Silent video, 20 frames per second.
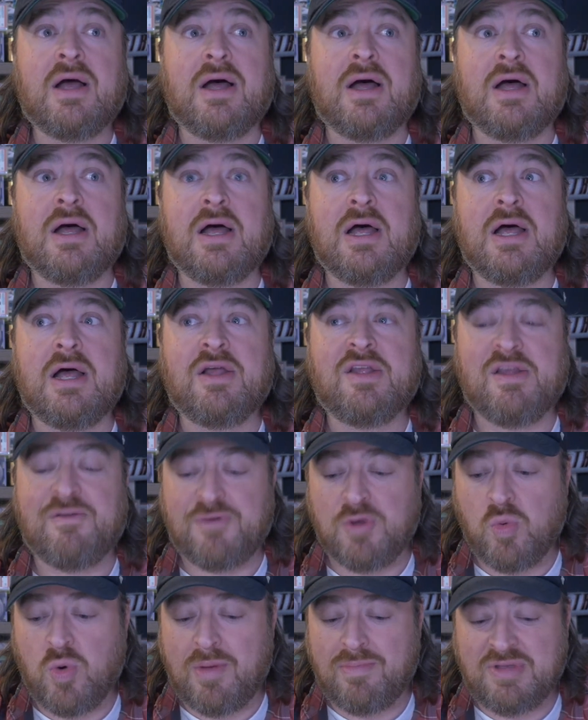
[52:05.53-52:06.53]
Uh, if
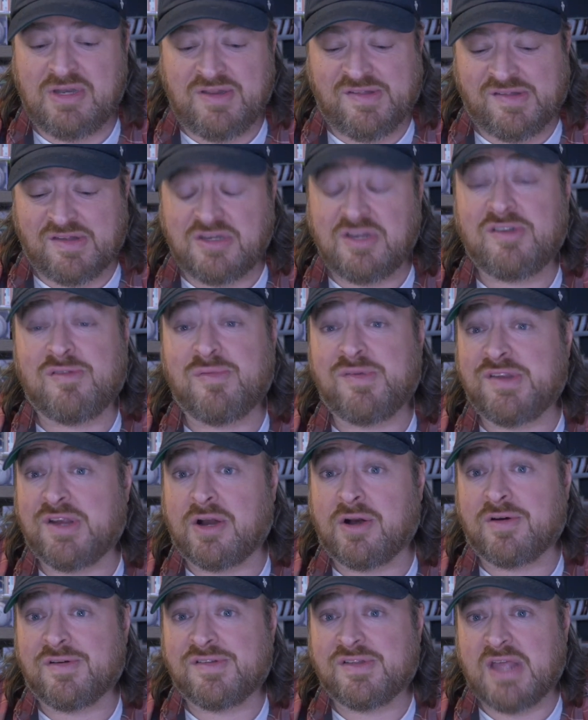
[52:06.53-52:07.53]
you want me to send you some
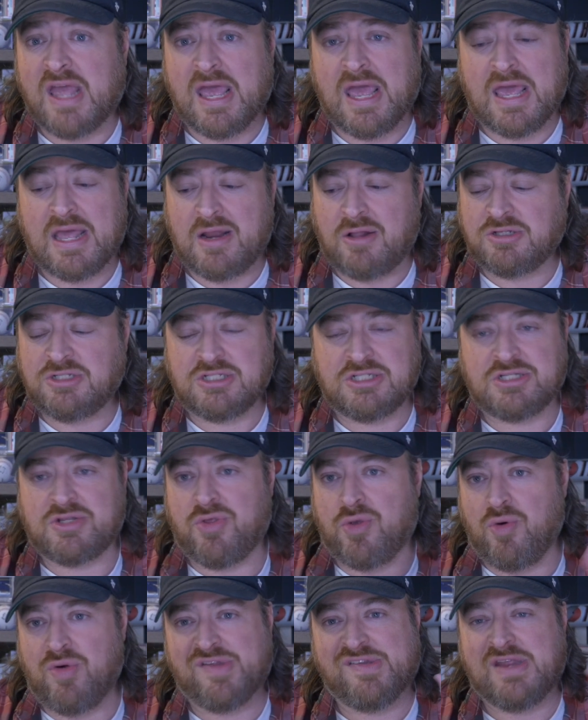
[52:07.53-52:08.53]
stickers, and I'll just
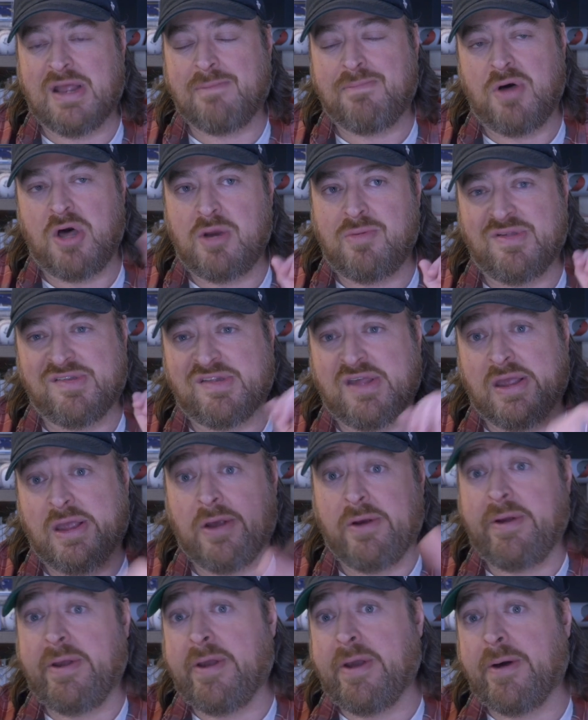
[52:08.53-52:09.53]
throw a stamp on them and say,
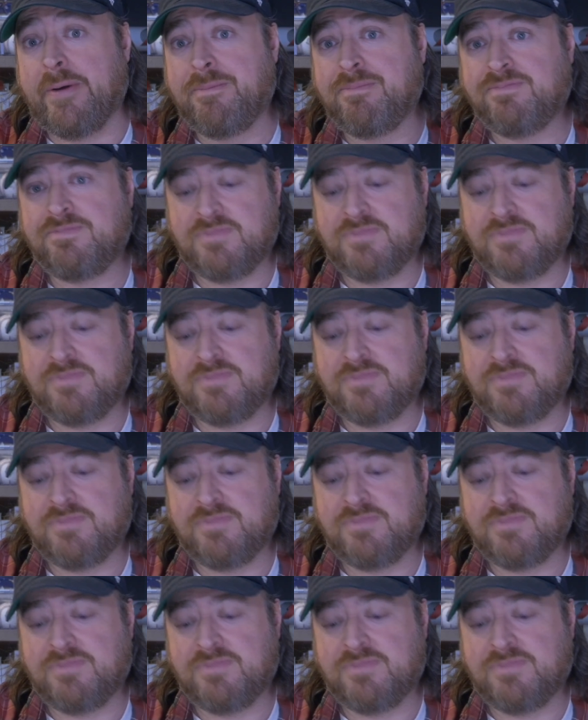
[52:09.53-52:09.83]
here you go.